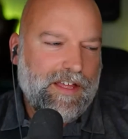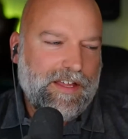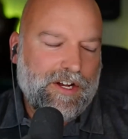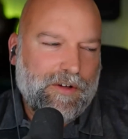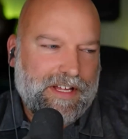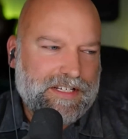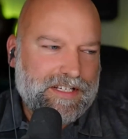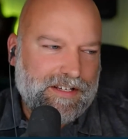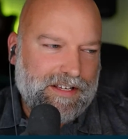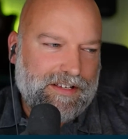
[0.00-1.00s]

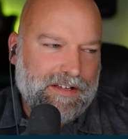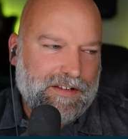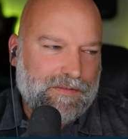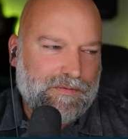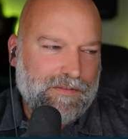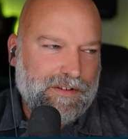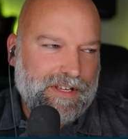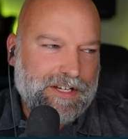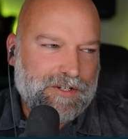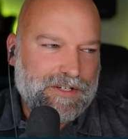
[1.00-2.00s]
That's a
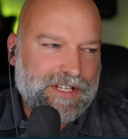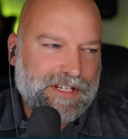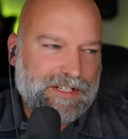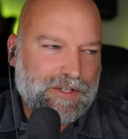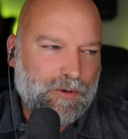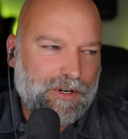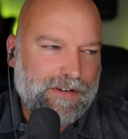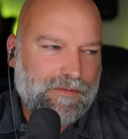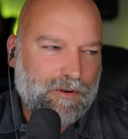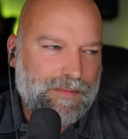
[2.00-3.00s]
interesting story
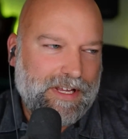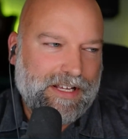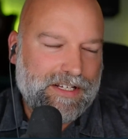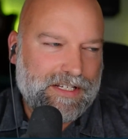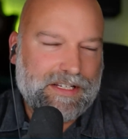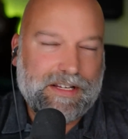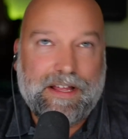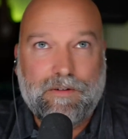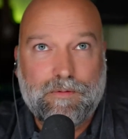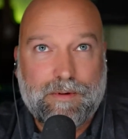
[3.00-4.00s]
for me because
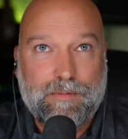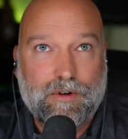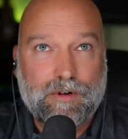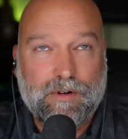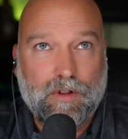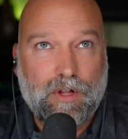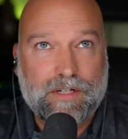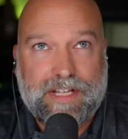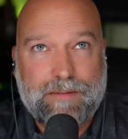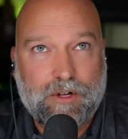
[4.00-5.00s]
I remember a
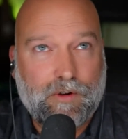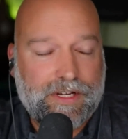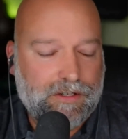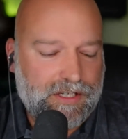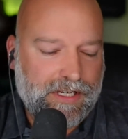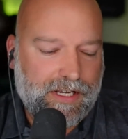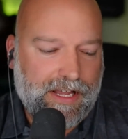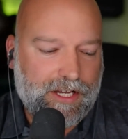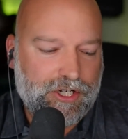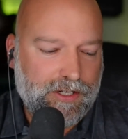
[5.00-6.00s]
long time ago, I used to
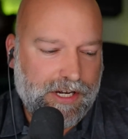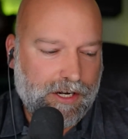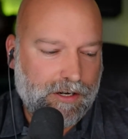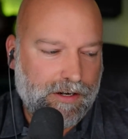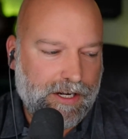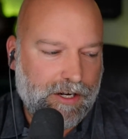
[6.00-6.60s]
engineer